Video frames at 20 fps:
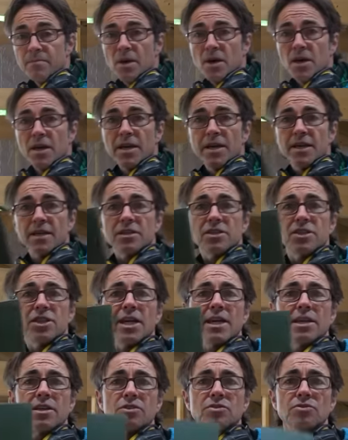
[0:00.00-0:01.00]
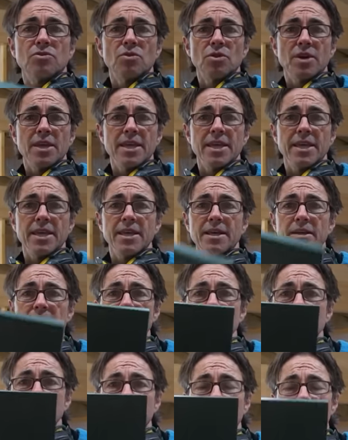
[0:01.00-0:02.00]
my shaker door
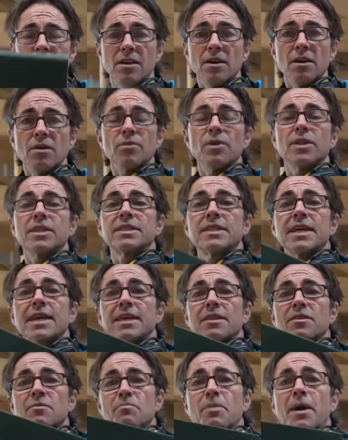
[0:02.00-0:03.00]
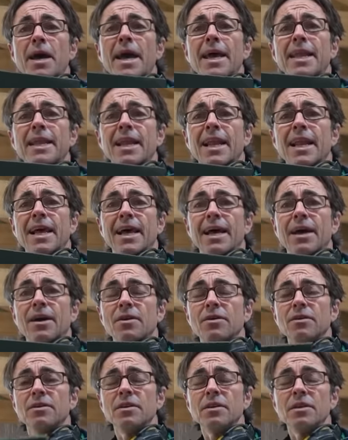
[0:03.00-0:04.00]
here, and I want to take the panel
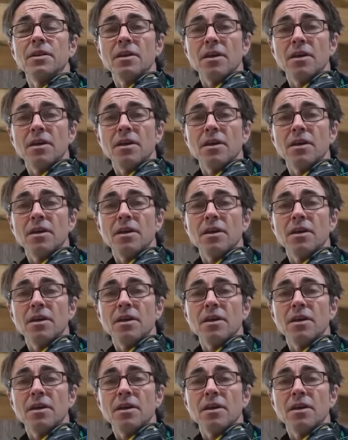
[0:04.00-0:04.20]
out